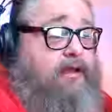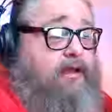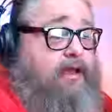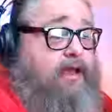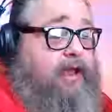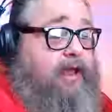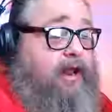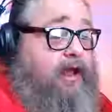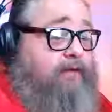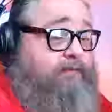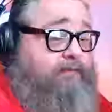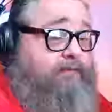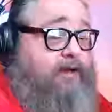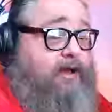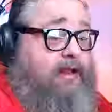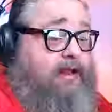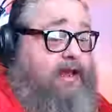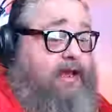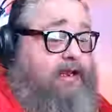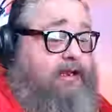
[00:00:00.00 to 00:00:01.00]
And I
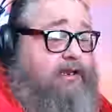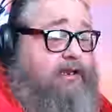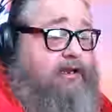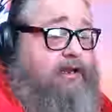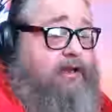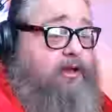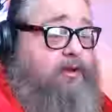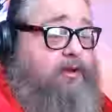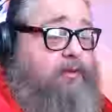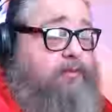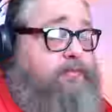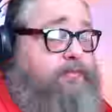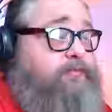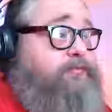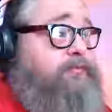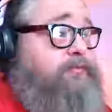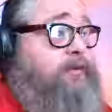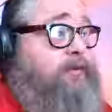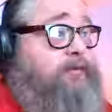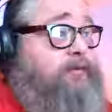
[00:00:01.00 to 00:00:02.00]
felt like, you know,
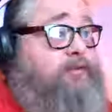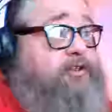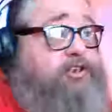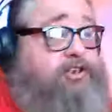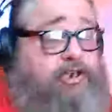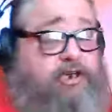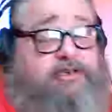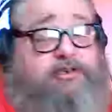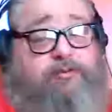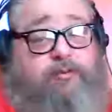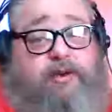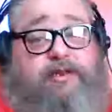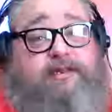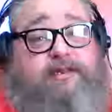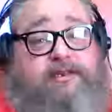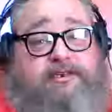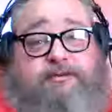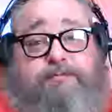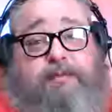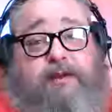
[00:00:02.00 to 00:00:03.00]
just with
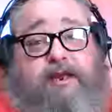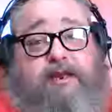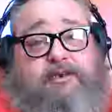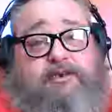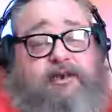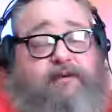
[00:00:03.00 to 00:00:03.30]
the speech,